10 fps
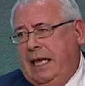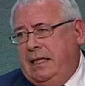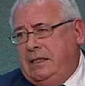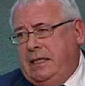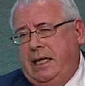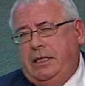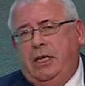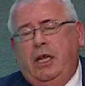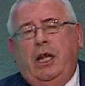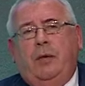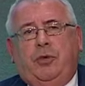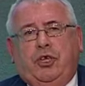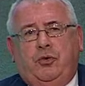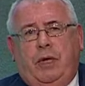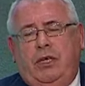Al said,
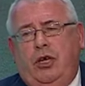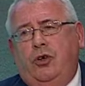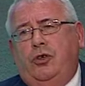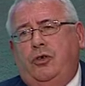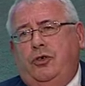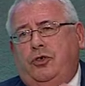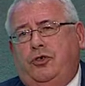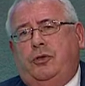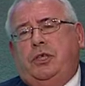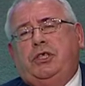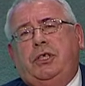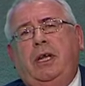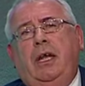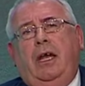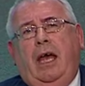between hunger, nutrition,
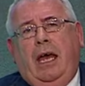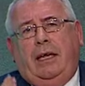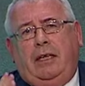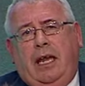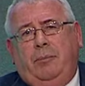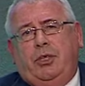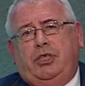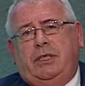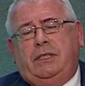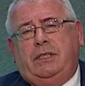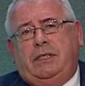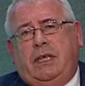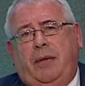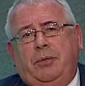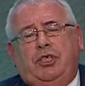and climate justice,
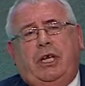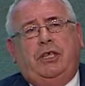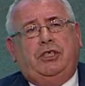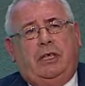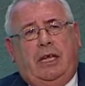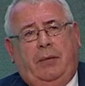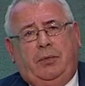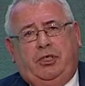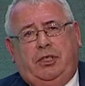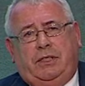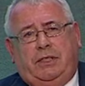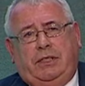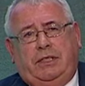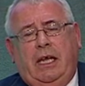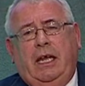climate change and climate
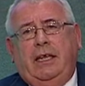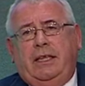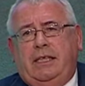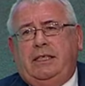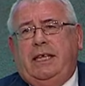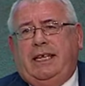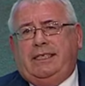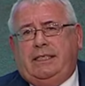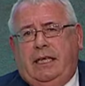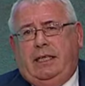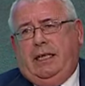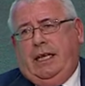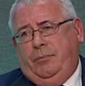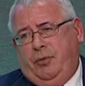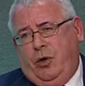justice. That's an
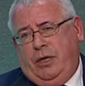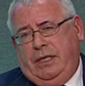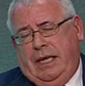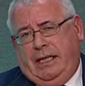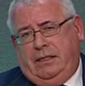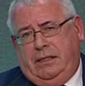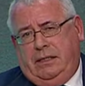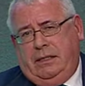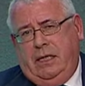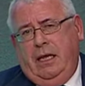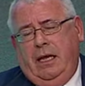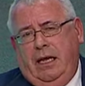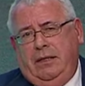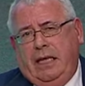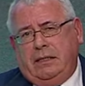exceedingly important nexus.
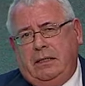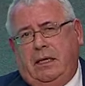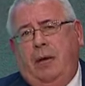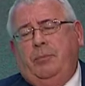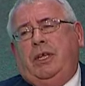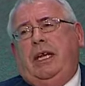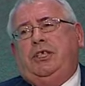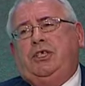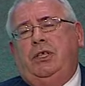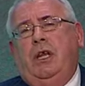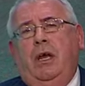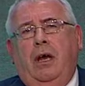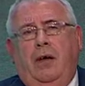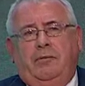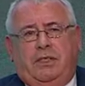And that's the combination
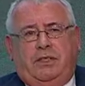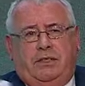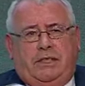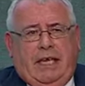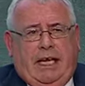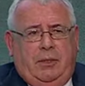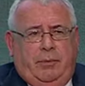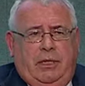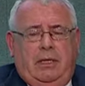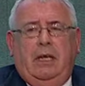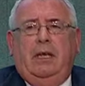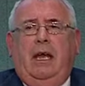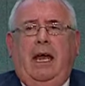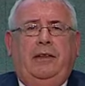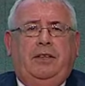of the sustainable
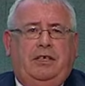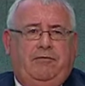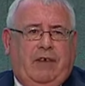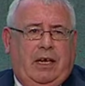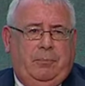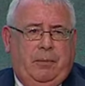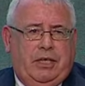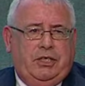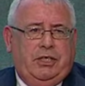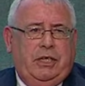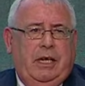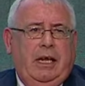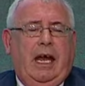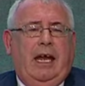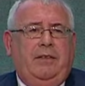and the development.
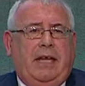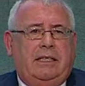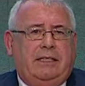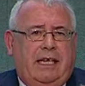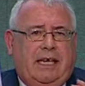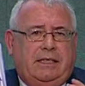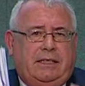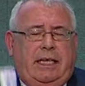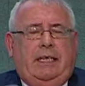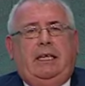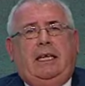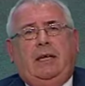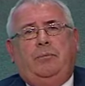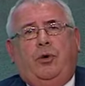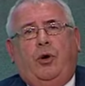And that's
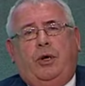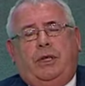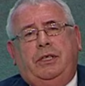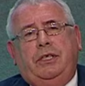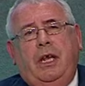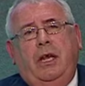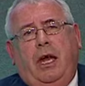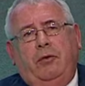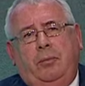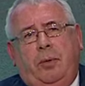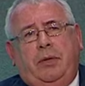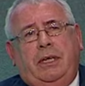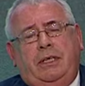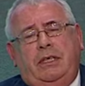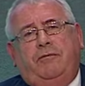exceedingly important. I will be
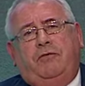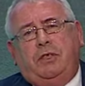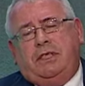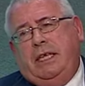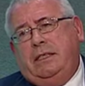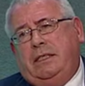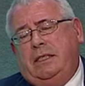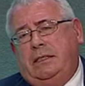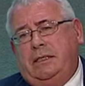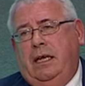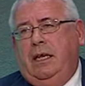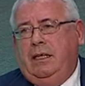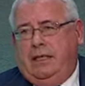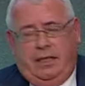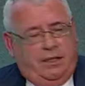bringing it in the first instance,
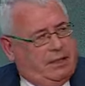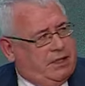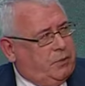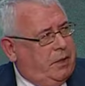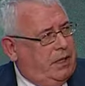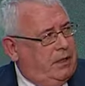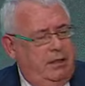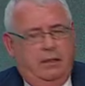the end of this week,